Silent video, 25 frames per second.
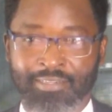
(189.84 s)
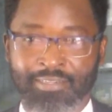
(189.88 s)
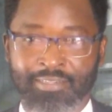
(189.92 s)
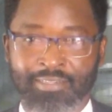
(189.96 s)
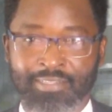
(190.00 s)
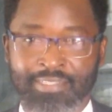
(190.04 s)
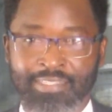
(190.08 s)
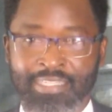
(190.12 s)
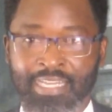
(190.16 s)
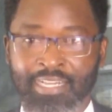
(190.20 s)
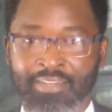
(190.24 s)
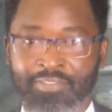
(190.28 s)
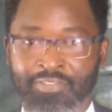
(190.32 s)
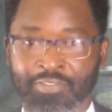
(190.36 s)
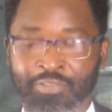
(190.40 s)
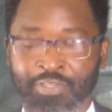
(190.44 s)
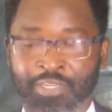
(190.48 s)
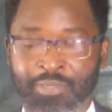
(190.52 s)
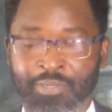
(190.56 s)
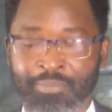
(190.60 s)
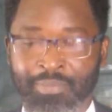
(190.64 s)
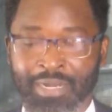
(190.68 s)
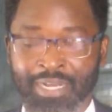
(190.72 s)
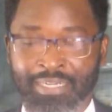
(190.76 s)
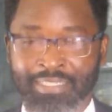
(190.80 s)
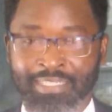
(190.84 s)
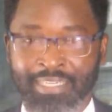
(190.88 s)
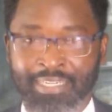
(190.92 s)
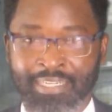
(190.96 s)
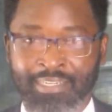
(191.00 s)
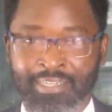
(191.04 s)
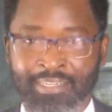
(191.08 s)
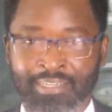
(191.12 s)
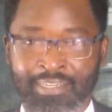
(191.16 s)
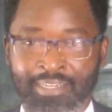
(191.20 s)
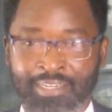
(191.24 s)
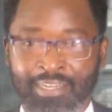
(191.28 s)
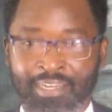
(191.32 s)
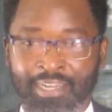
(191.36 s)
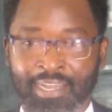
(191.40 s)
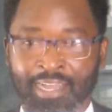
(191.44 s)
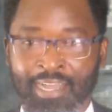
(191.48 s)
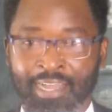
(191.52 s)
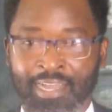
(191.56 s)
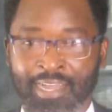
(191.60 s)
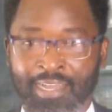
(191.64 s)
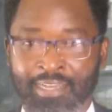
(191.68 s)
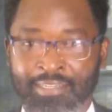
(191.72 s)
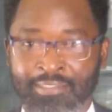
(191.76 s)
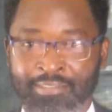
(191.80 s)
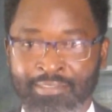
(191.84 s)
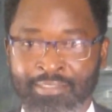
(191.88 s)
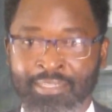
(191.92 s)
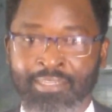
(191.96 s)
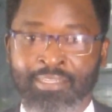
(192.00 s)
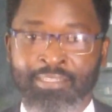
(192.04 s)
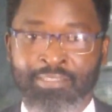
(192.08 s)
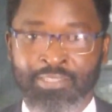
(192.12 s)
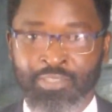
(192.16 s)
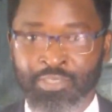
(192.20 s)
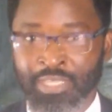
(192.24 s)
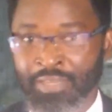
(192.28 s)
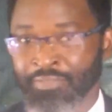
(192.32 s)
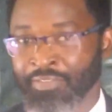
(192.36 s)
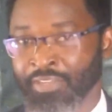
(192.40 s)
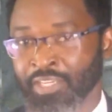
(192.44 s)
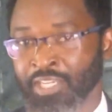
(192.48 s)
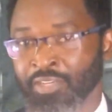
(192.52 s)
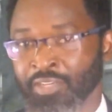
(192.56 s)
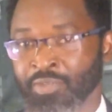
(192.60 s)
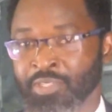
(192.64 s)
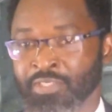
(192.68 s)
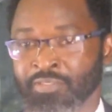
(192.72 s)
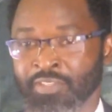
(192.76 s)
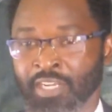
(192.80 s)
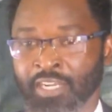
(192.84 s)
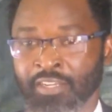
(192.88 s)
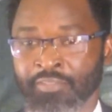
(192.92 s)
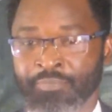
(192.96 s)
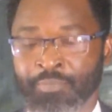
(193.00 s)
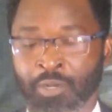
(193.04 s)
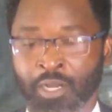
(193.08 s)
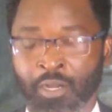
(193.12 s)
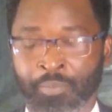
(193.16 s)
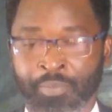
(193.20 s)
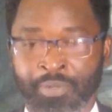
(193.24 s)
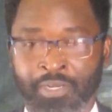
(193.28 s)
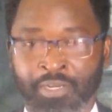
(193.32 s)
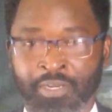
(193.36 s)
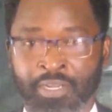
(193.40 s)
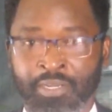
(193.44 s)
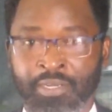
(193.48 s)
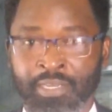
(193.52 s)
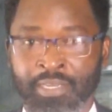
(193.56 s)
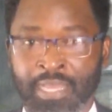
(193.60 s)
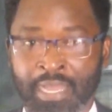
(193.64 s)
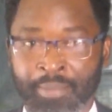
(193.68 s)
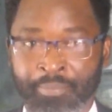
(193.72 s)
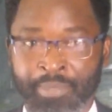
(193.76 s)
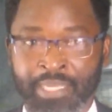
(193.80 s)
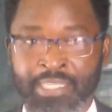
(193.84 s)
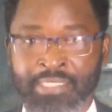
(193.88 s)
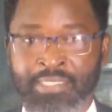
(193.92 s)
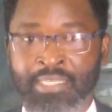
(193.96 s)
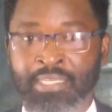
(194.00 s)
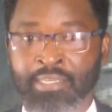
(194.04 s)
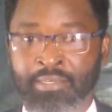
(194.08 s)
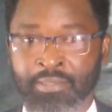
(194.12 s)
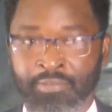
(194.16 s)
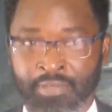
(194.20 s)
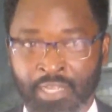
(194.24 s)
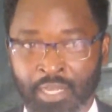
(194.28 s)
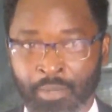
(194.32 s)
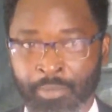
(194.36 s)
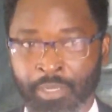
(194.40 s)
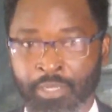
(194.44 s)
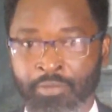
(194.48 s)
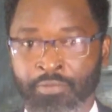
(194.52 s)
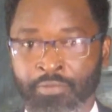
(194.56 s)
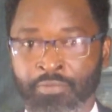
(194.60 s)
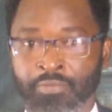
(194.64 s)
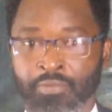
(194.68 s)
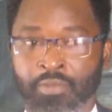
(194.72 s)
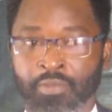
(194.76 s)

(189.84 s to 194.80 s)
sell food in Bartica, and so that video was very popular, and that means that in the coming